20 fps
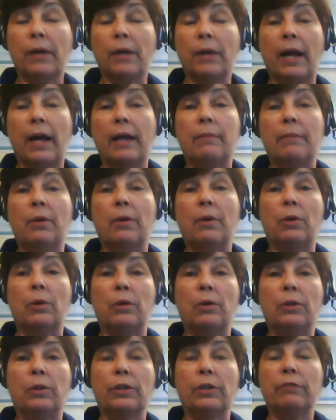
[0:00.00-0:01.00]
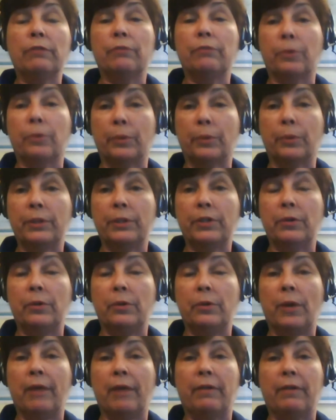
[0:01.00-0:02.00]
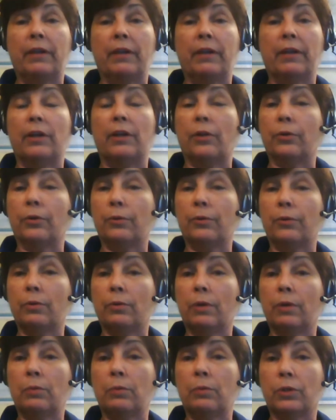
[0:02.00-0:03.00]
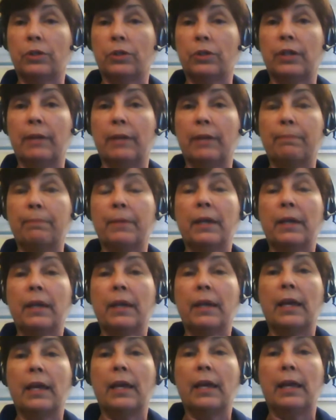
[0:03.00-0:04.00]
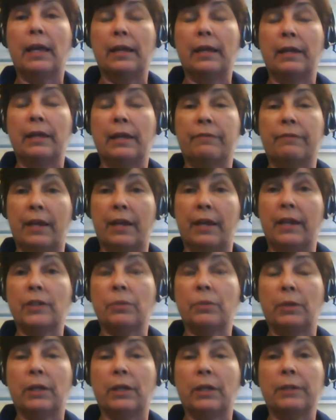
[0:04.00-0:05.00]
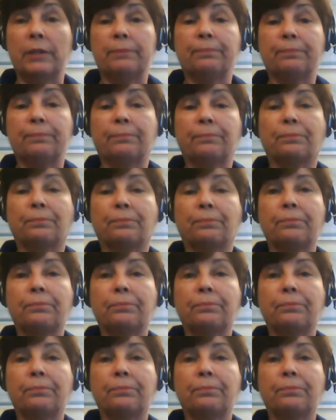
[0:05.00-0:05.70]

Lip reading: So I am looking forward to having another workshop, if not next week,